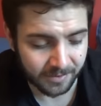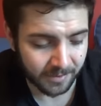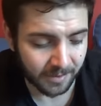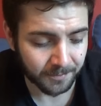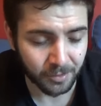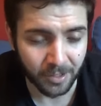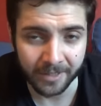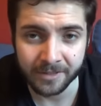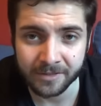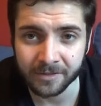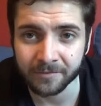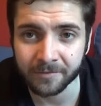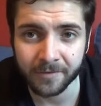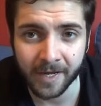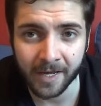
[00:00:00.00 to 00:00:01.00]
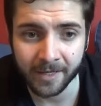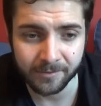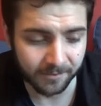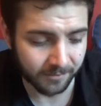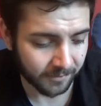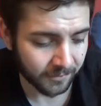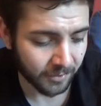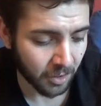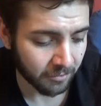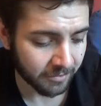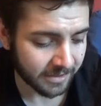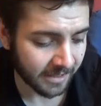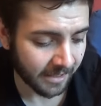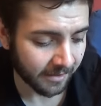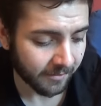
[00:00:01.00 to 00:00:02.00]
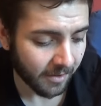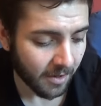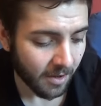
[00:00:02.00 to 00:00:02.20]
and then Morannons on 5s with the Fury save,